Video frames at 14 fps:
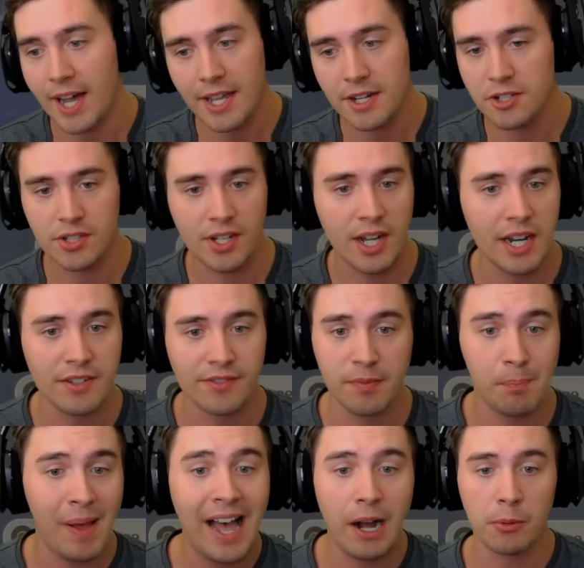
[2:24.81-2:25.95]
and just kind of
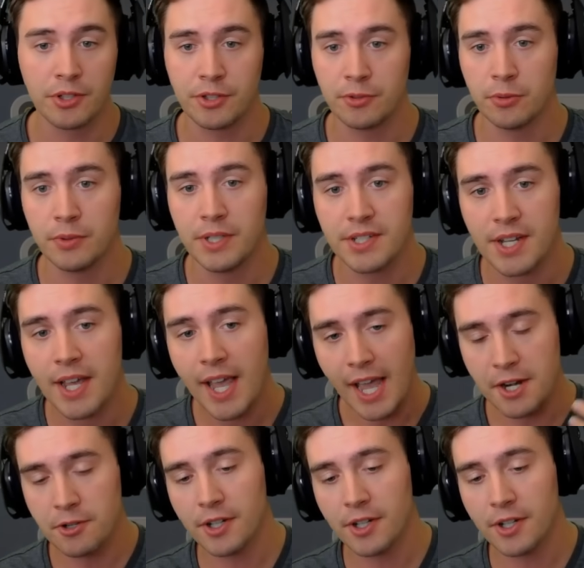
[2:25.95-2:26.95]
power through these. And you're